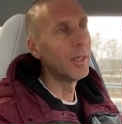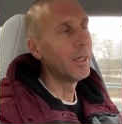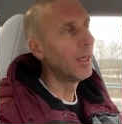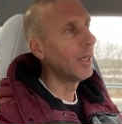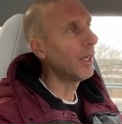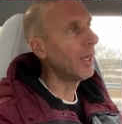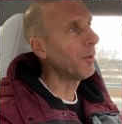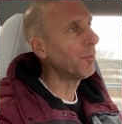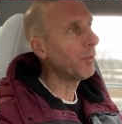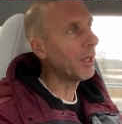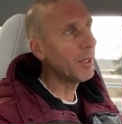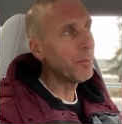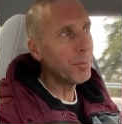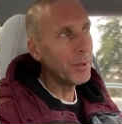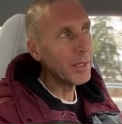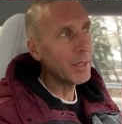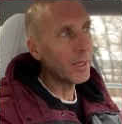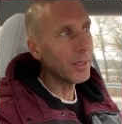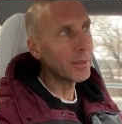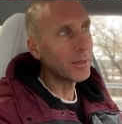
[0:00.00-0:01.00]
It might
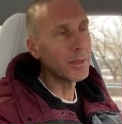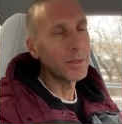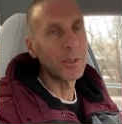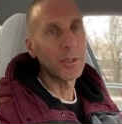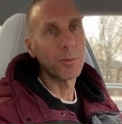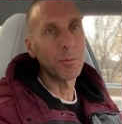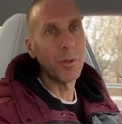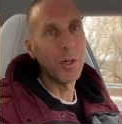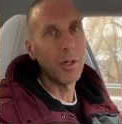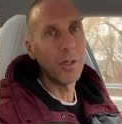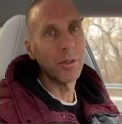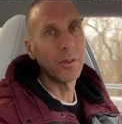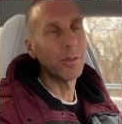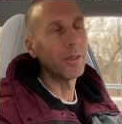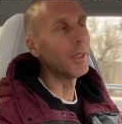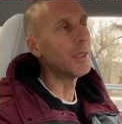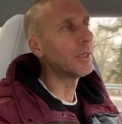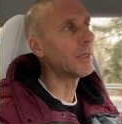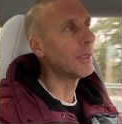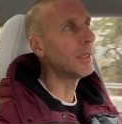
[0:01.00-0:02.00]
be because it's smaller
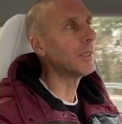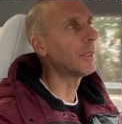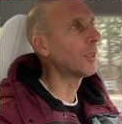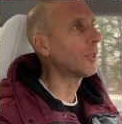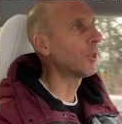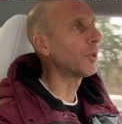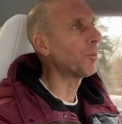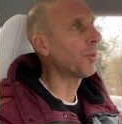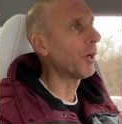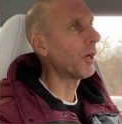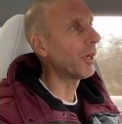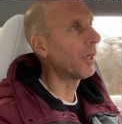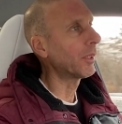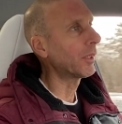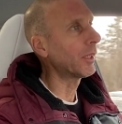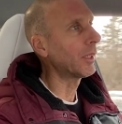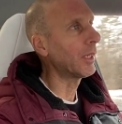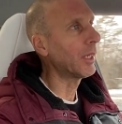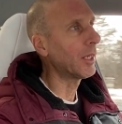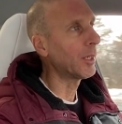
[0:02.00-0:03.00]
and it's easier to park
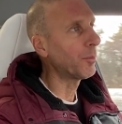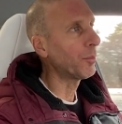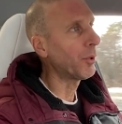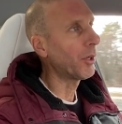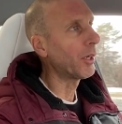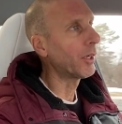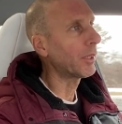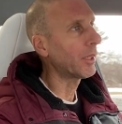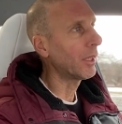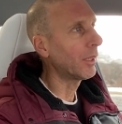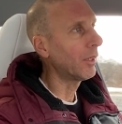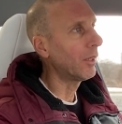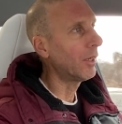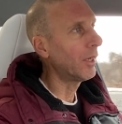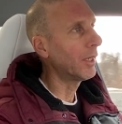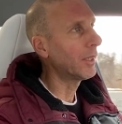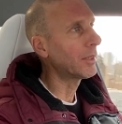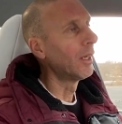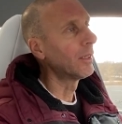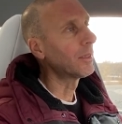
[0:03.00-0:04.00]
and get in parking
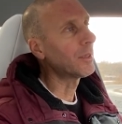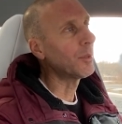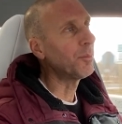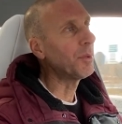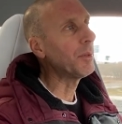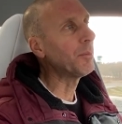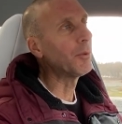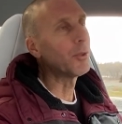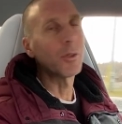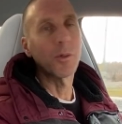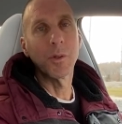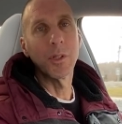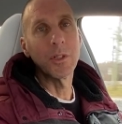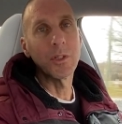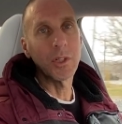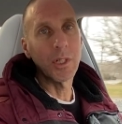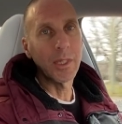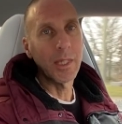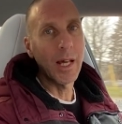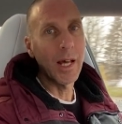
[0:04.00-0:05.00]
lots. Some people
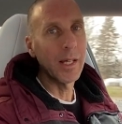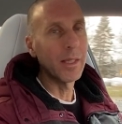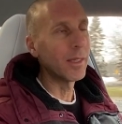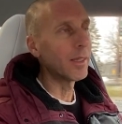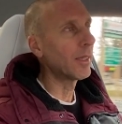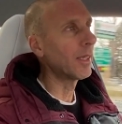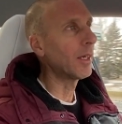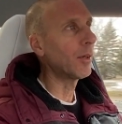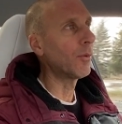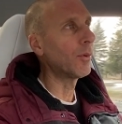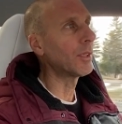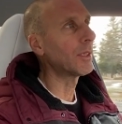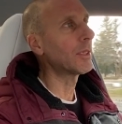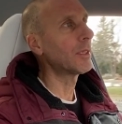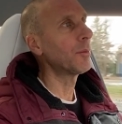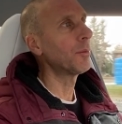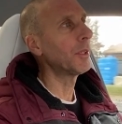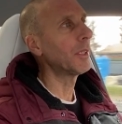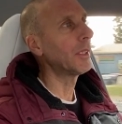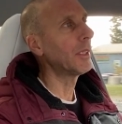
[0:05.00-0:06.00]
cringe at that and think, what's
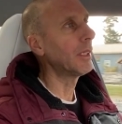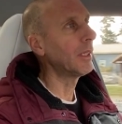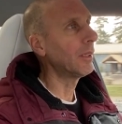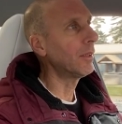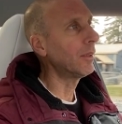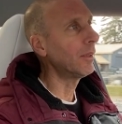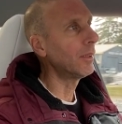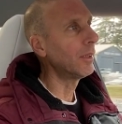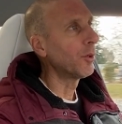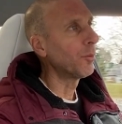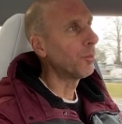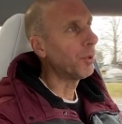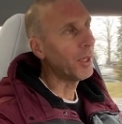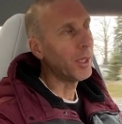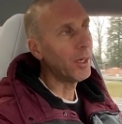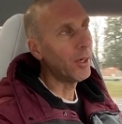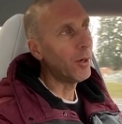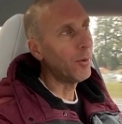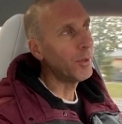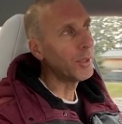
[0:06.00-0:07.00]
the big deal? But
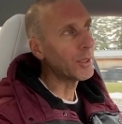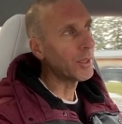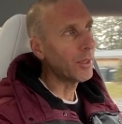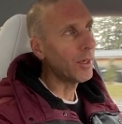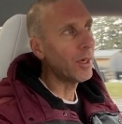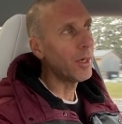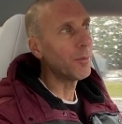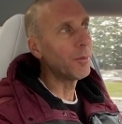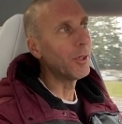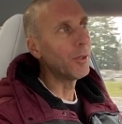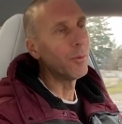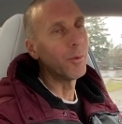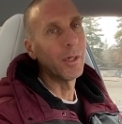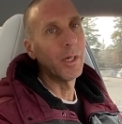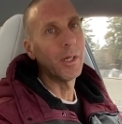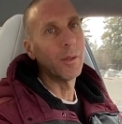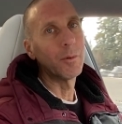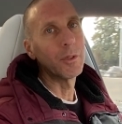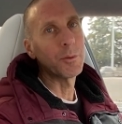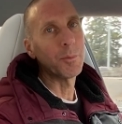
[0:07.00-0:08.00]
I always thought about where
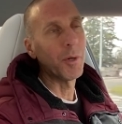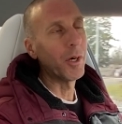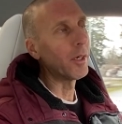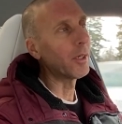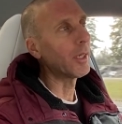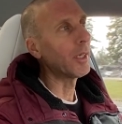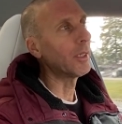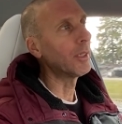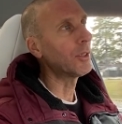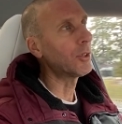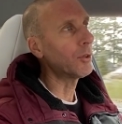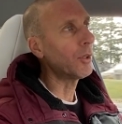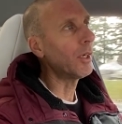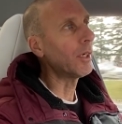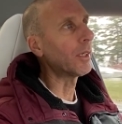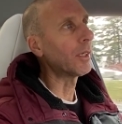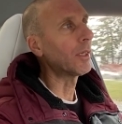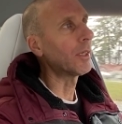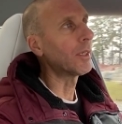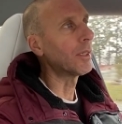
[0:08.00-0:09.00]
I was parking the truck,
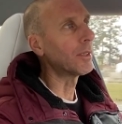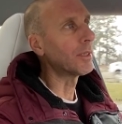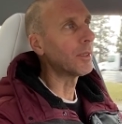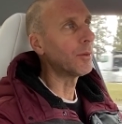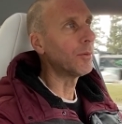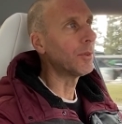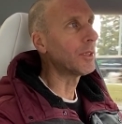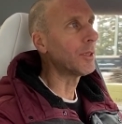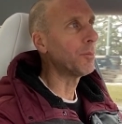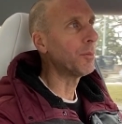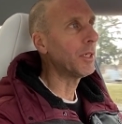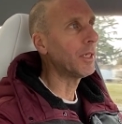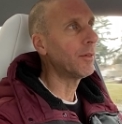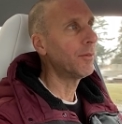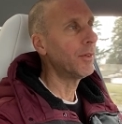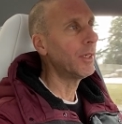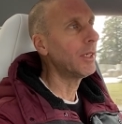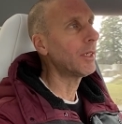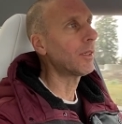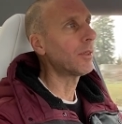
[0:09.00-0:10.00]
because it was a big
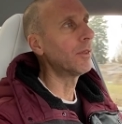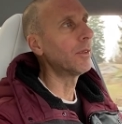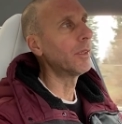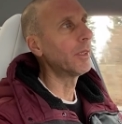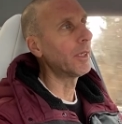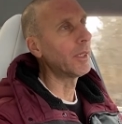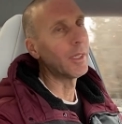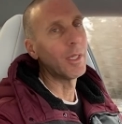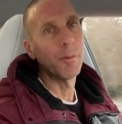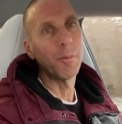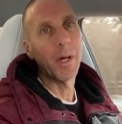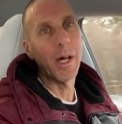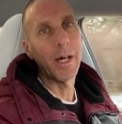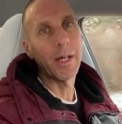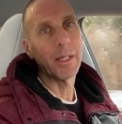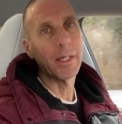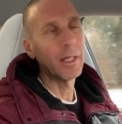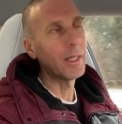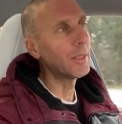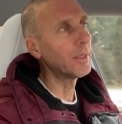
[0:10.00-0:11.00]
vehicle and the
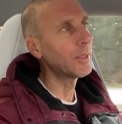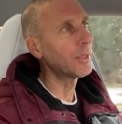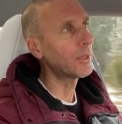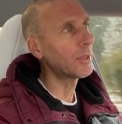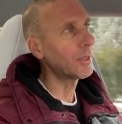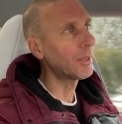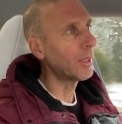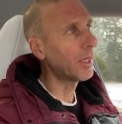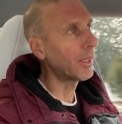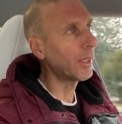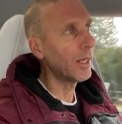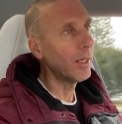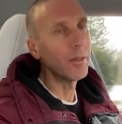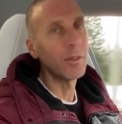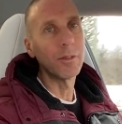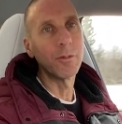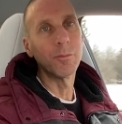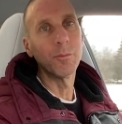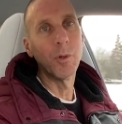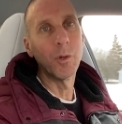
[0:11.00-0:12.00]
back end stuck out
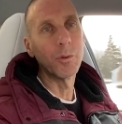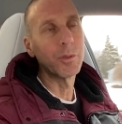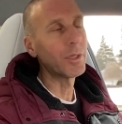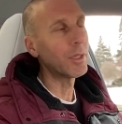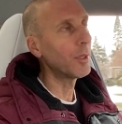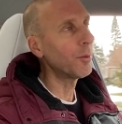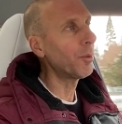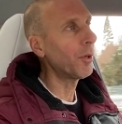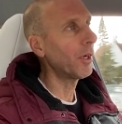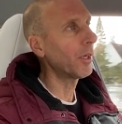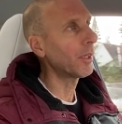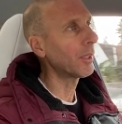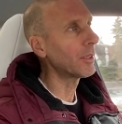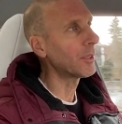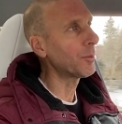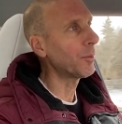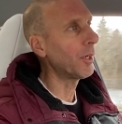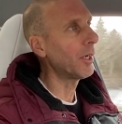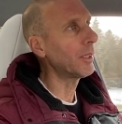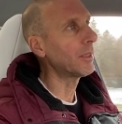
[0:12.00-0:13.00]
of most of the parking
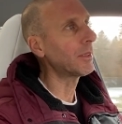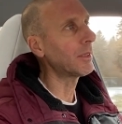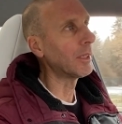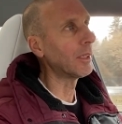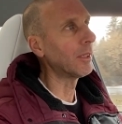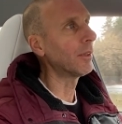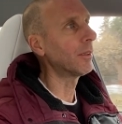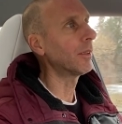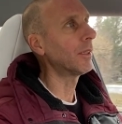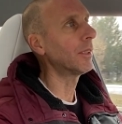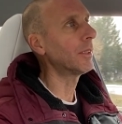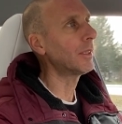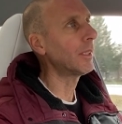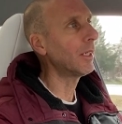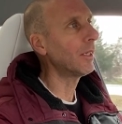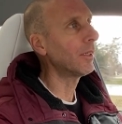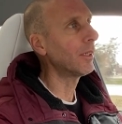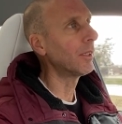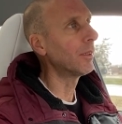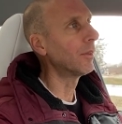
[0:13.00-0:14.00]
spots here in
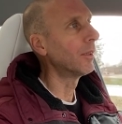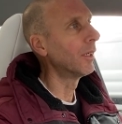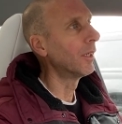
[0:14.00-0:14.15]
Ontario.